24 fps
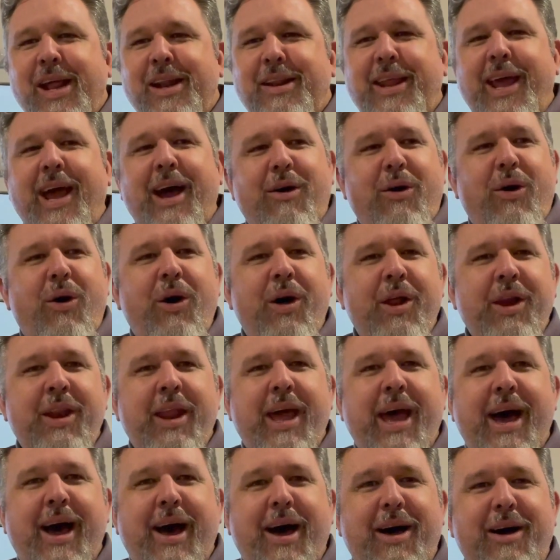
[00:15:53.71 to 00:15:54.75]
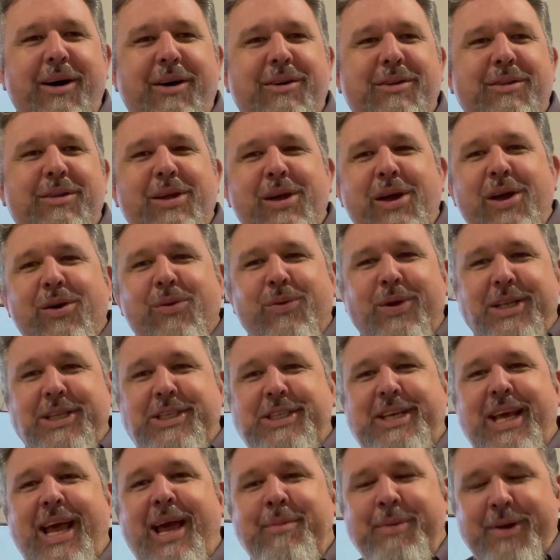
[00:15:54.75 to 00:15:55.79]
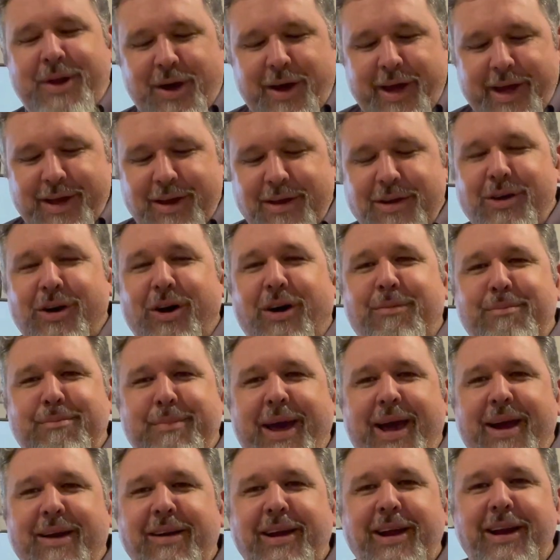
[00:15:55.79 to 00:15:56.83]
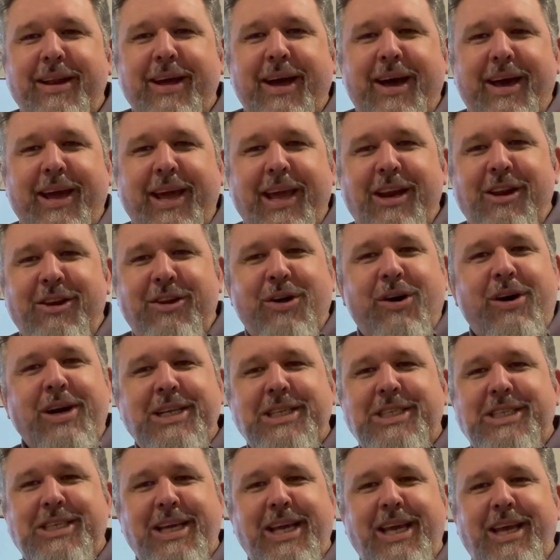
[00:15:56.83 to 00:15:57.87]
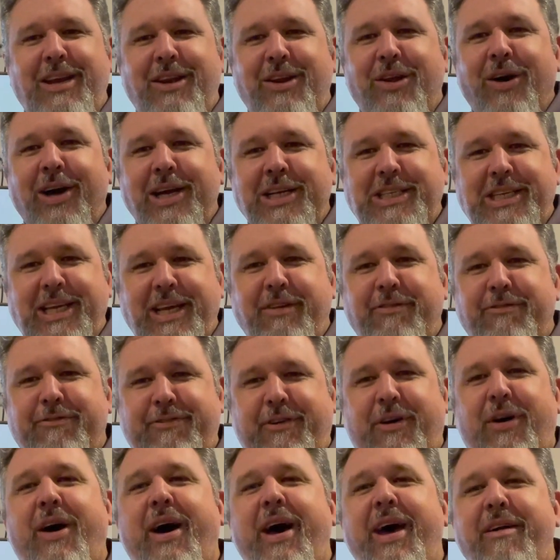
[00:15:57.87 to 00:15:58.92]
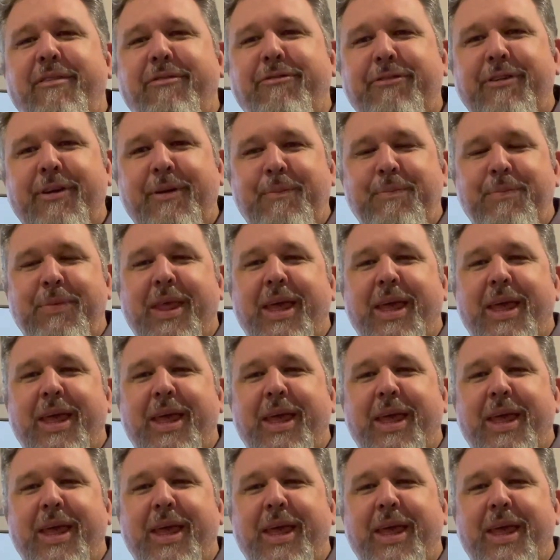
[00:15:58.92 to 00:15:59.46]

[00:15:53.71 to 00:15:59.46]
Now, when Sam and I got married in 1995,